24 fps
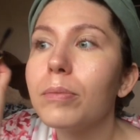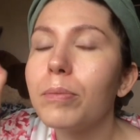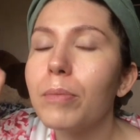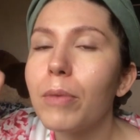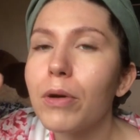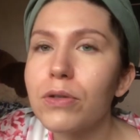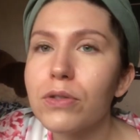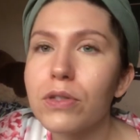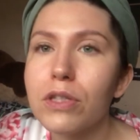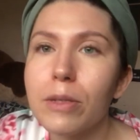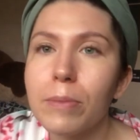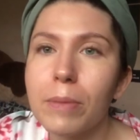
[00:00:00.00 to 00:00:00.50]

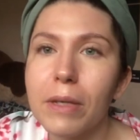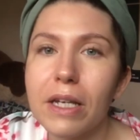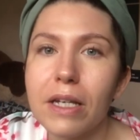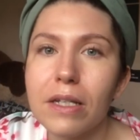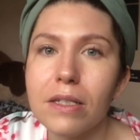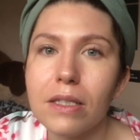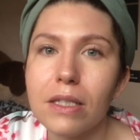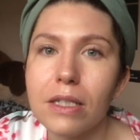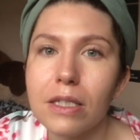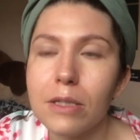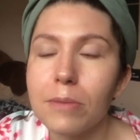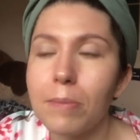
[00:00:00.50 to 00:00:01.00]
Mostly
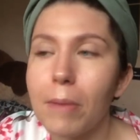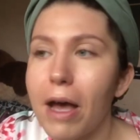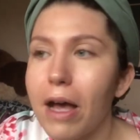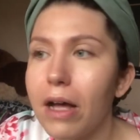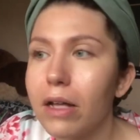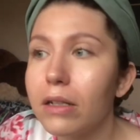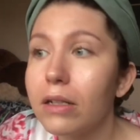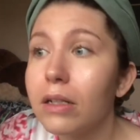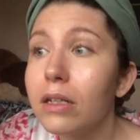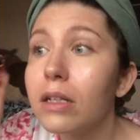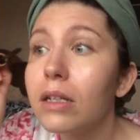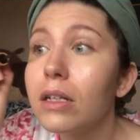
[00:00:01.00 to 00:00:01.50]
because the
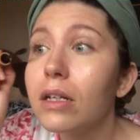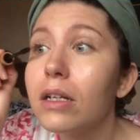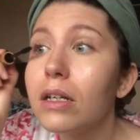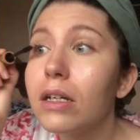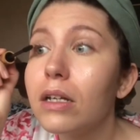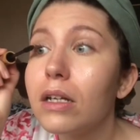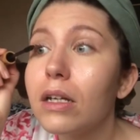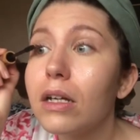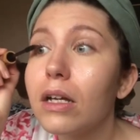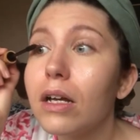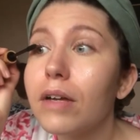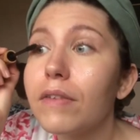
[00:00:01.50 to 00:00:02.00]
smell
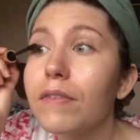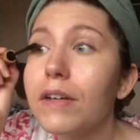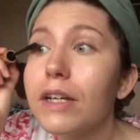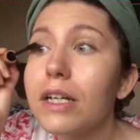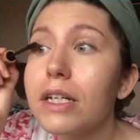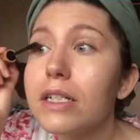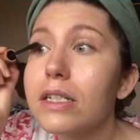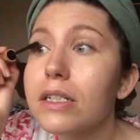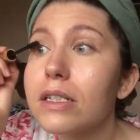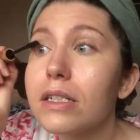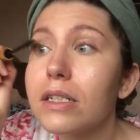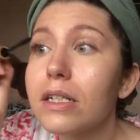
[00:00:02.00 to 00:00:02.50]
of
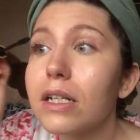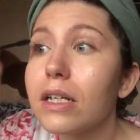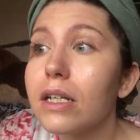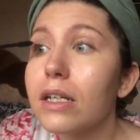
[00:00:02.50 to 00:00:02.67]
it.